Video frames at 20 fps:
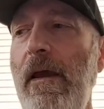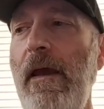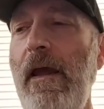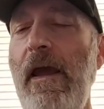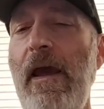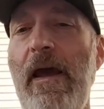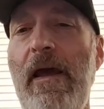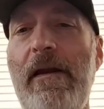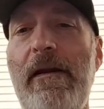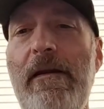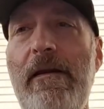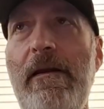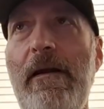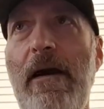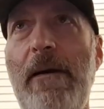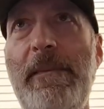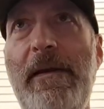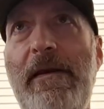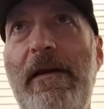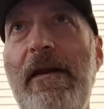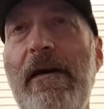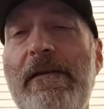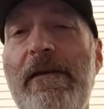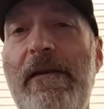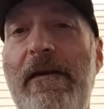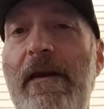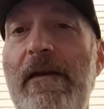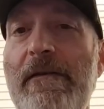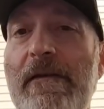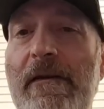And
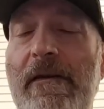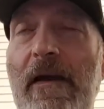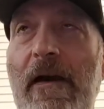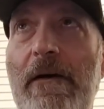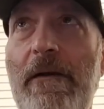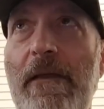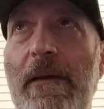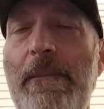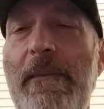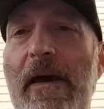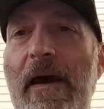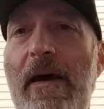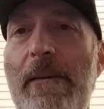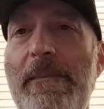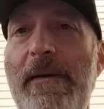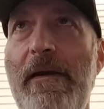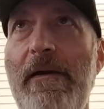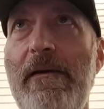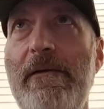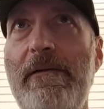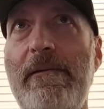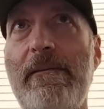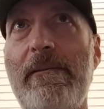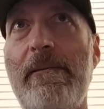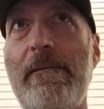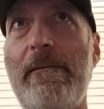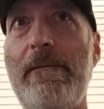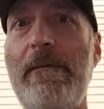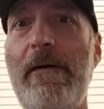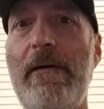he doesn't tell them that because,
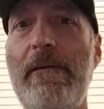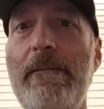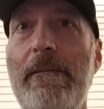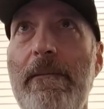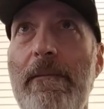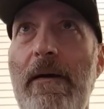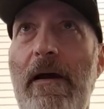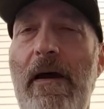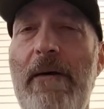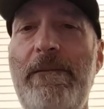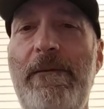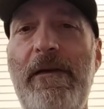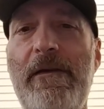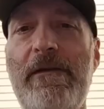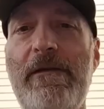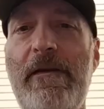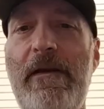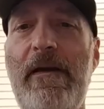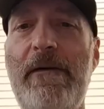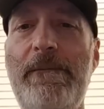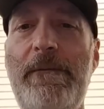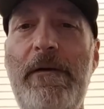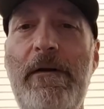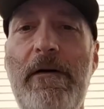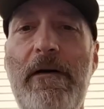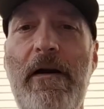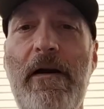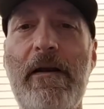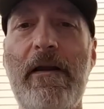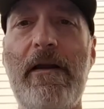obviously, if
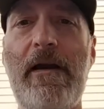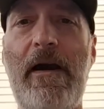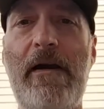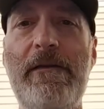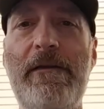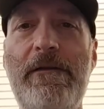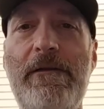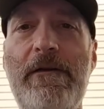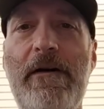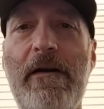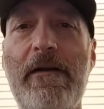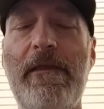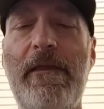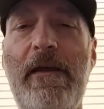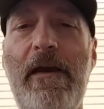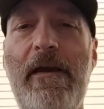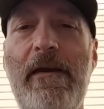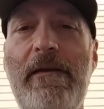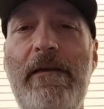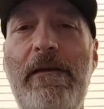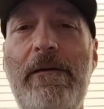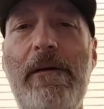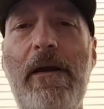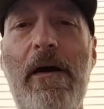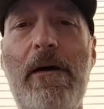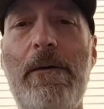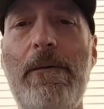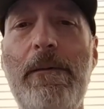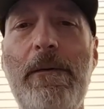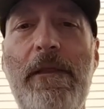you're a construct that
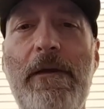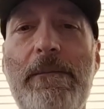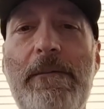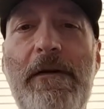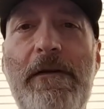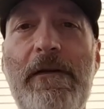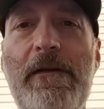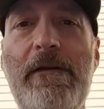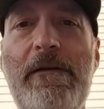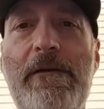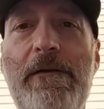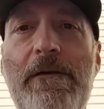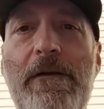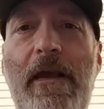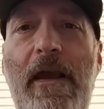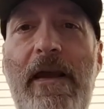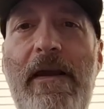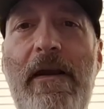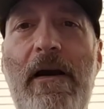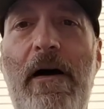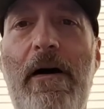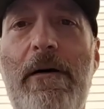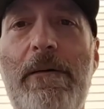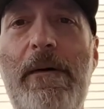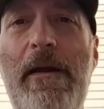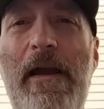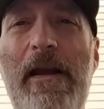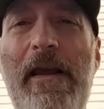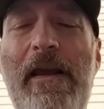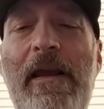the resistors hate
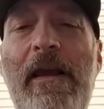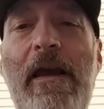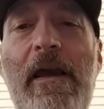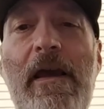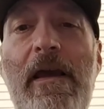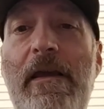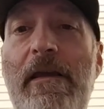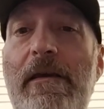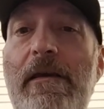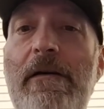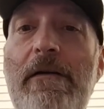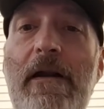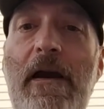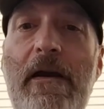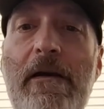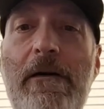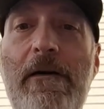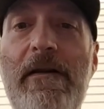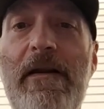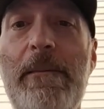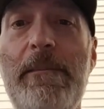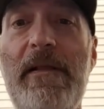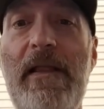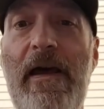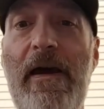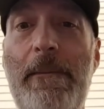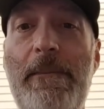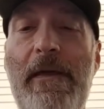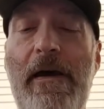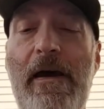already, you're not going to
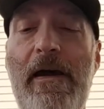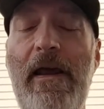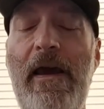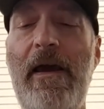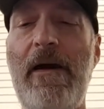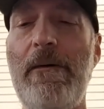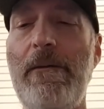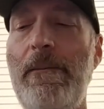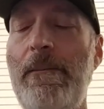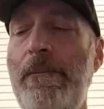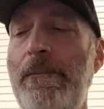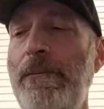blab that out.